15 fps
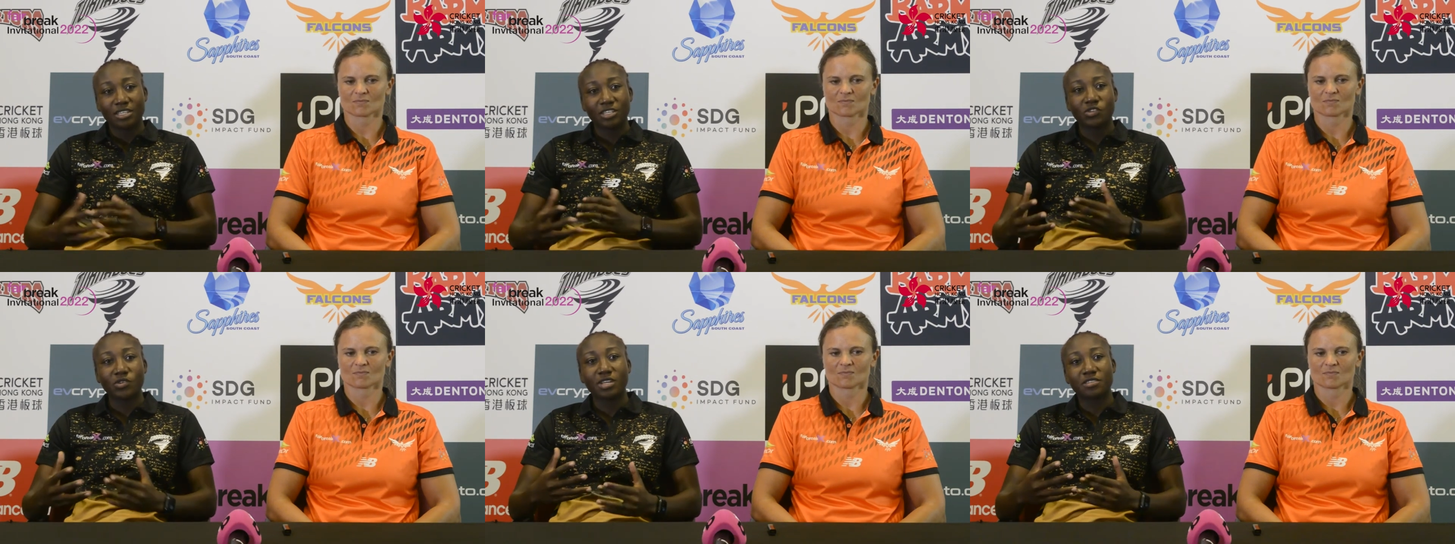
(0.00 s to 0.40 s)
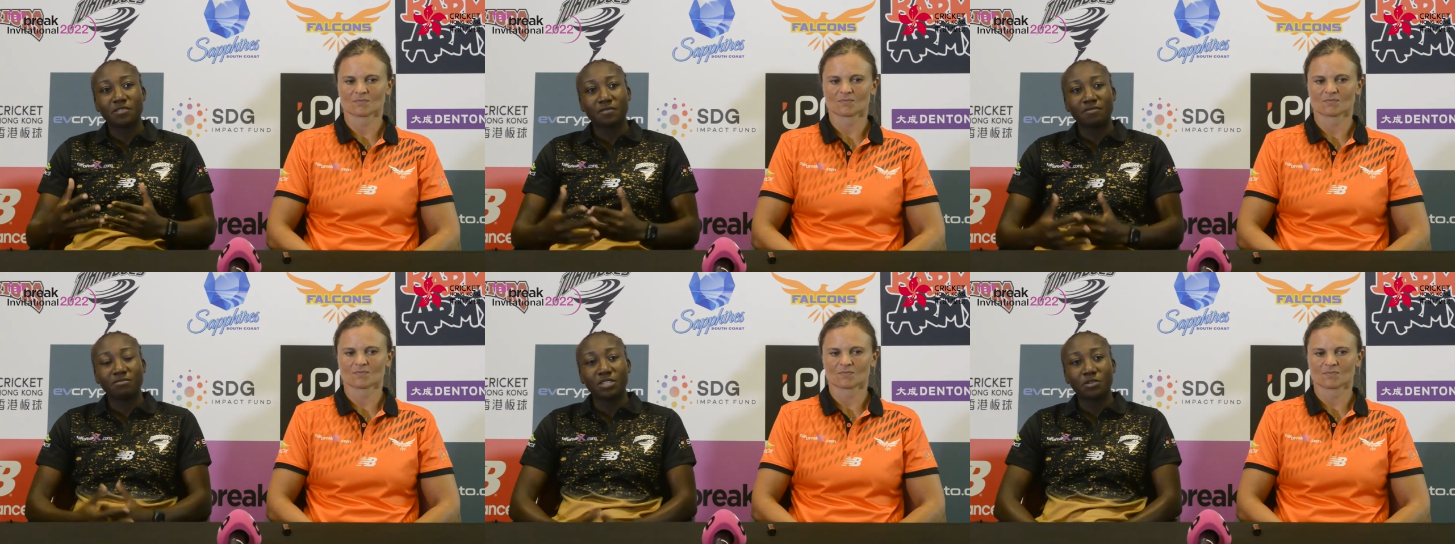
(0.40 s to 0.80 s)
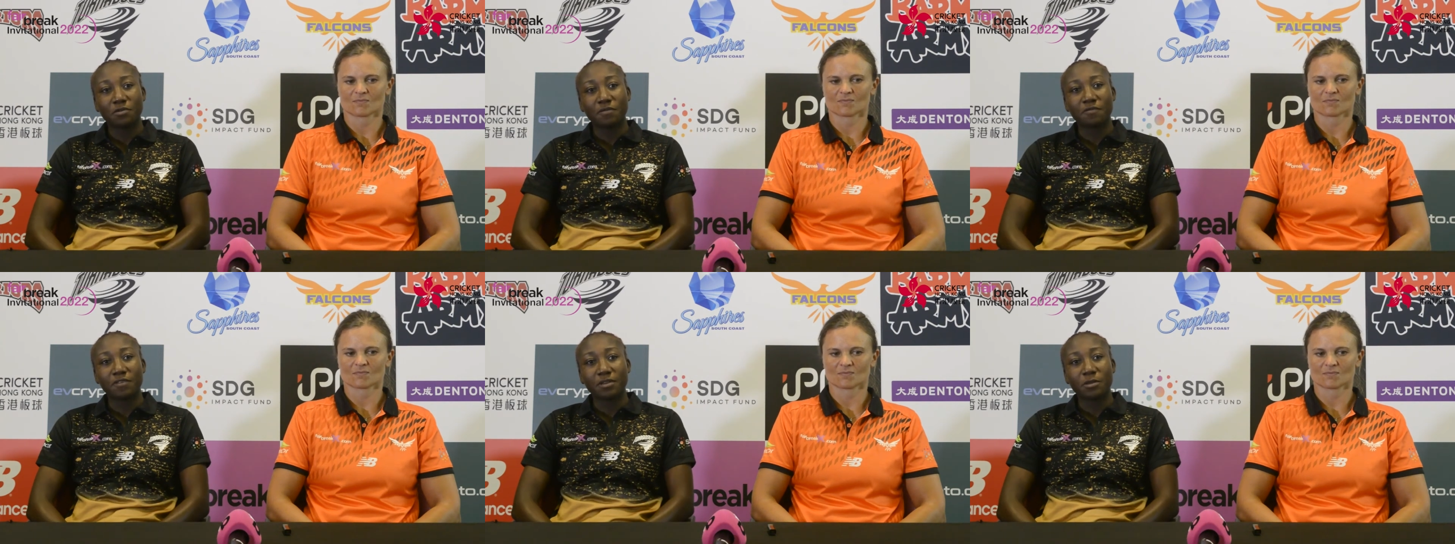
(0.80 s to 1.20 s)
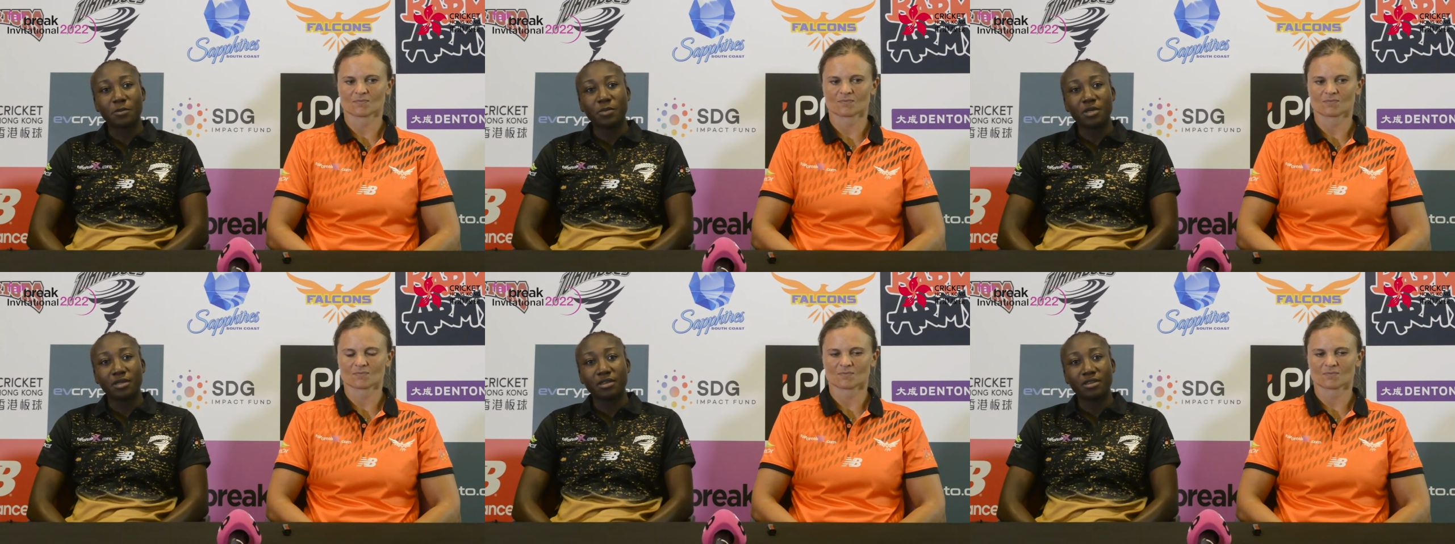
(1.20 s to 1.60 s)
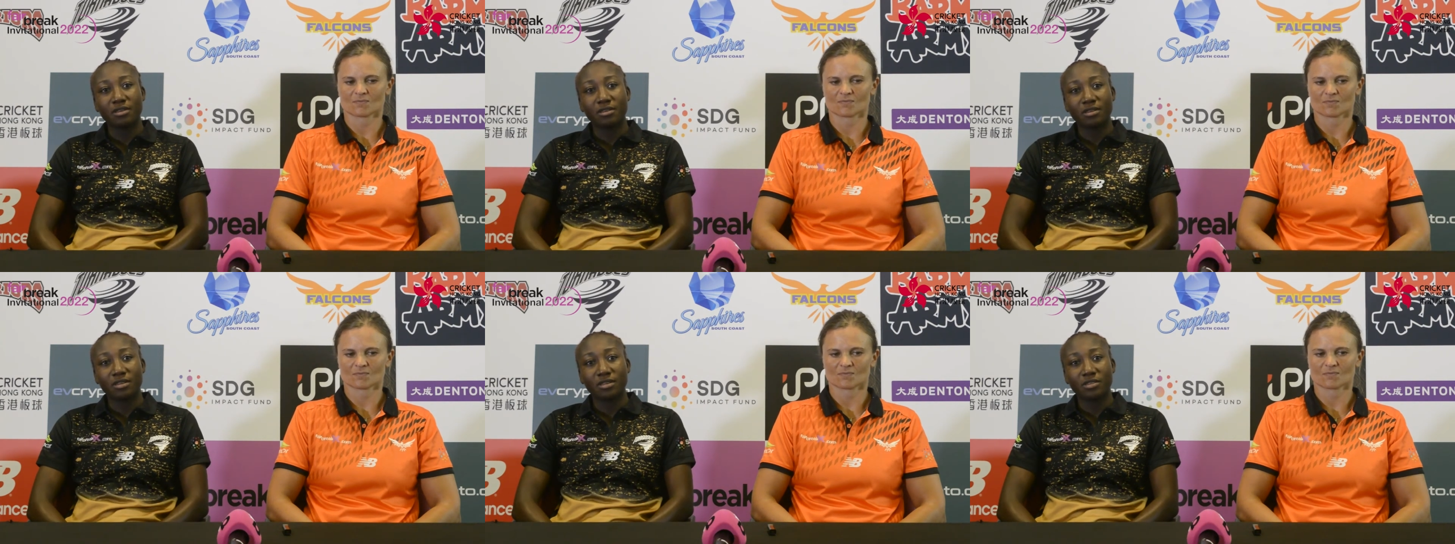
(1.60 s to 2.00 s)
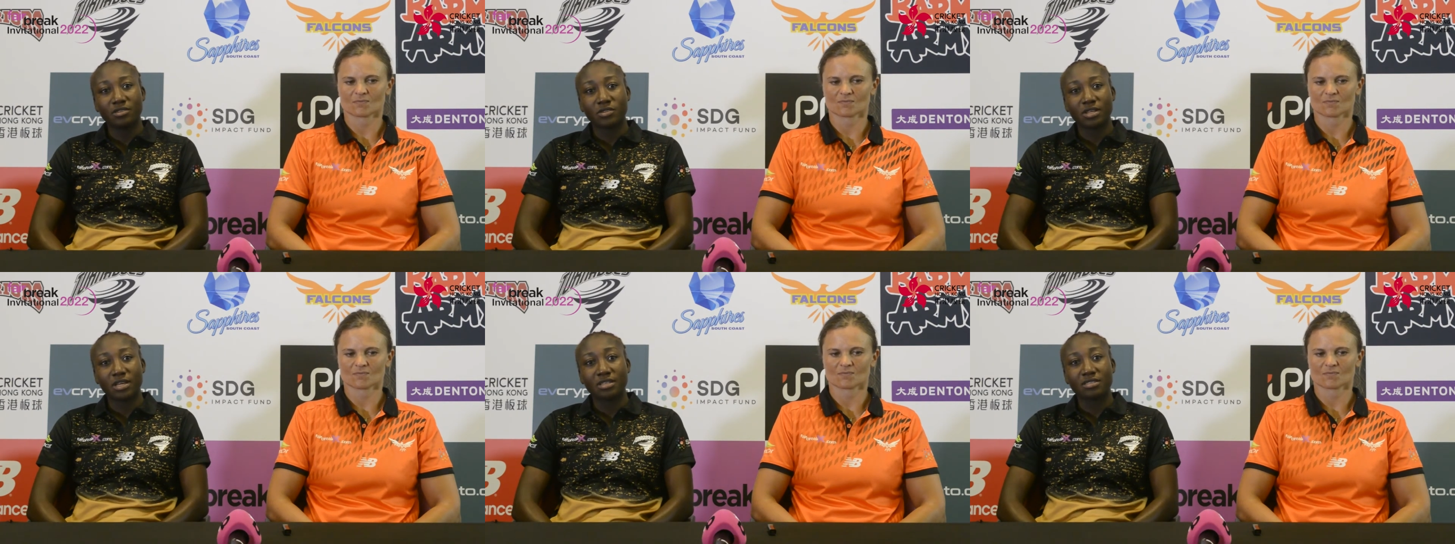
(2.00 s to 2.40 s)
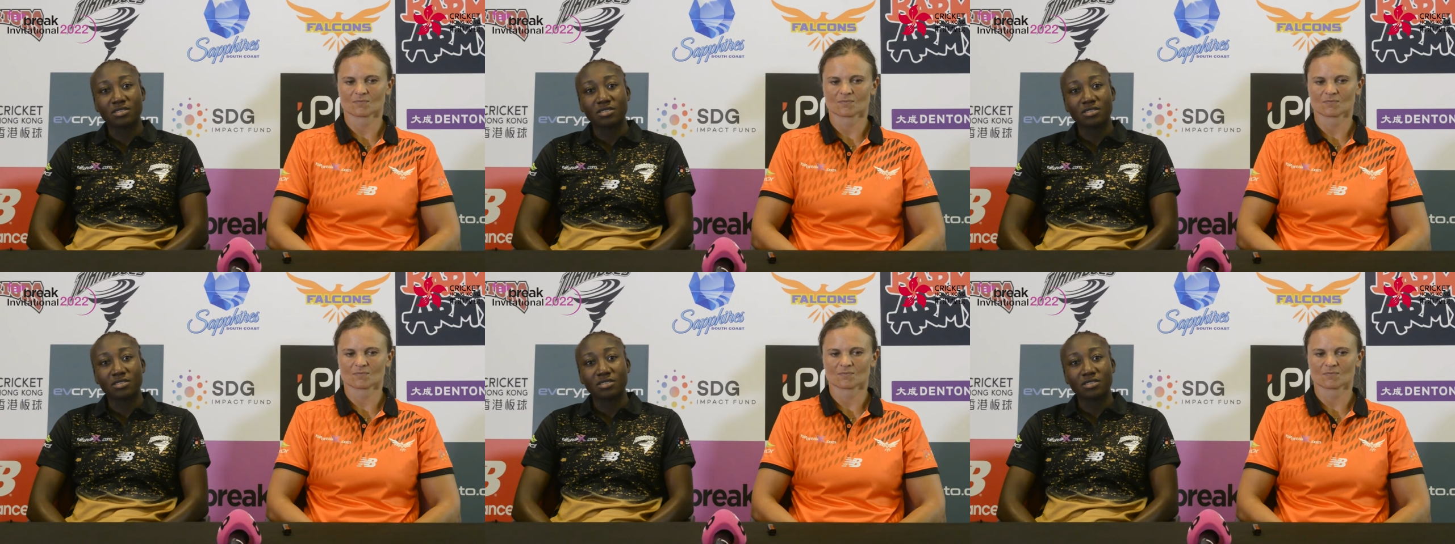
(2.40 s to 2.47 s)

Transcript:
Speaker 1: you try to, you know, fit them in into that